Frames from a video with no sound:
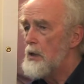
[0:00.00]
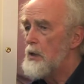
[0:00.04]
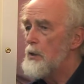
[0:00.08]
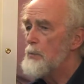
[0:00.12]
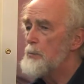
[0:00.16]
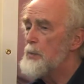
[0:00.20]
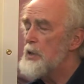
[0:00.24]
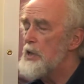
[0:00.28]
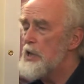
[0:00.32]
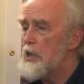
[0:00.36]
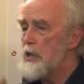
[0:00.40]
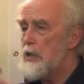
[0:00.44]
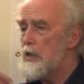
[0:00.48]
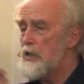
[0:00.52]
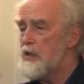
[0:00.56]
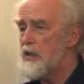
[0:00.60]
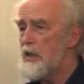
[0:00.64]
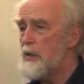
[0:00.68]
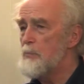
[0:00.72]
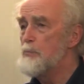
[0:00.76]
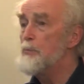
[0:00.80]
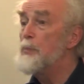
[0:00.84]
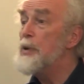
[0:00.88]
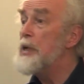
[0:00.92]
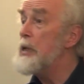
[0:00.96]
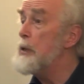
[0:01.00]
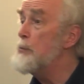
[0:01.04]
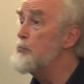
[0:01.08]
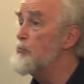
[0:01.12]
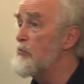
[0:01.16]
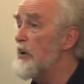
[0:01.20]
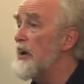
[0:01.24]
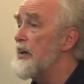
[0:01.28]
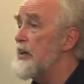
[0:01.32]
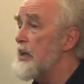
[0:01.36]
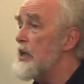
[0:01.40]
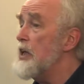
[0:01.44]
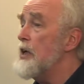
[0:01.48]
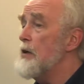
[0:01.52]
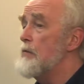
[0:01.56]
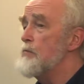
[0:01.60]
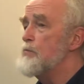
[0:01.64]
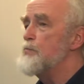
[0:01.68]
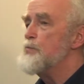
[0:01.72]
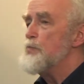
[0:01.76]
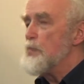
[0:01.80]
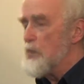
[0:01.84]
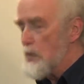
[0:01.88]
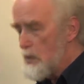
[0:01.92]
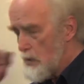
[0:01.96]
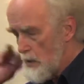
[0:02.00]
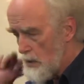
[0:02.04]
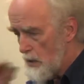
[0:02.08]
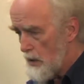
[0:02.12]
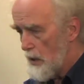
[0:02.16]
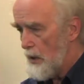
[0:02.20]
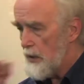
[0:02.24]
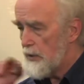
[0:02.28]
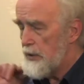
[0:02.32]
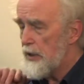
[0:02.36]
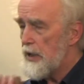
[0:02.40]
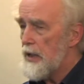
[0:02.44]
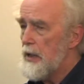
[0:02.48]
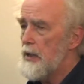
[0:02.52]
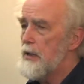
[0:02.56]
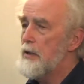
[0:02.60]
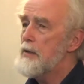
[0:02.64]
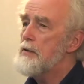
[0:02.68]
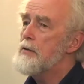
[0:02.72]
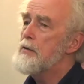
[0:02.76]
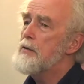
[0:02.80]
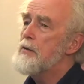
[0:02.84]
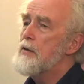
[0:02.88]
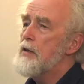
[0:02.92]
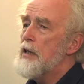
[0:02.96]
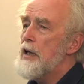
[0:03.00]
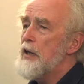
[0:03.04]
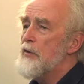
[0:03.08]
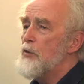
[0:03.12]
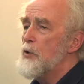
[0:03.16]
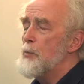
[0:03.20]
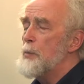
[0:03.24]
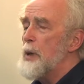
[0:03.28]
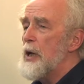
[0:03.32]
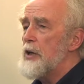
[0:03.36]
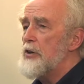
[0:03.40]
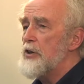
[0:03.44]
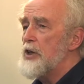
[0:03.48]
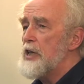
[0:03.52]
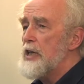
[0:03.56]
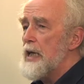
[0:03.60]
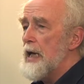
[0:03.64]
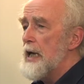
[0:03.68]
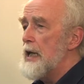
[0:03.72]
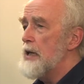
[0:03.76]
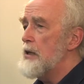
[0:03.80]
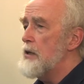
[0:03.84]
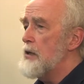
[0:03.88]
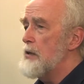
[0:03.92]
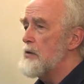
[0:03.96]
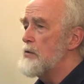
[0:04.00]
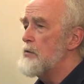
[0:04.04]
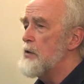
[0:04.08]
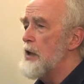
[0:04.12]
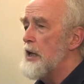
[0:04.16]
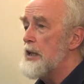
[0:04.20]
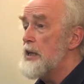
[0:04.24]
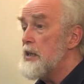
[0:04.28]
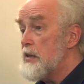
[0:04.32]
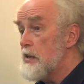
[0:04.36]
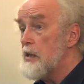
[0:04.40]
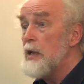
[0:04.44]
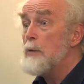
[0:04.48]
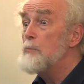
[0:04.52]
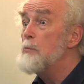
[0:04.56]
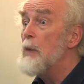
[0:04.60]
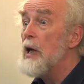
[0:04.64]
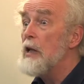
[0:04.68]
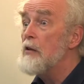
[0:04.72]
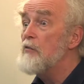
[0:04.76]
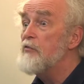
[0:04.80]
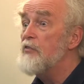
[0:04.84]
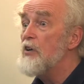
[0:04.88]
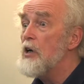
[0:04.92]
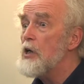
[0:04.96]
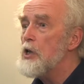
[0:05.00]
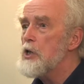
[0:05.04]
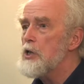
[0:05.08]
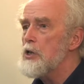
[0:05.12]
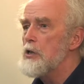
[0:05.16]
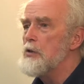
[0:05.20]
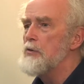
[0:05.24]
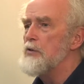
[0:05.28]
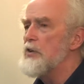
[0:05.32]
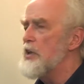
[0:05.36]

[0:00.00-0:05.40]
the machine said beam ready, and it hit the button again, and it said malfunction.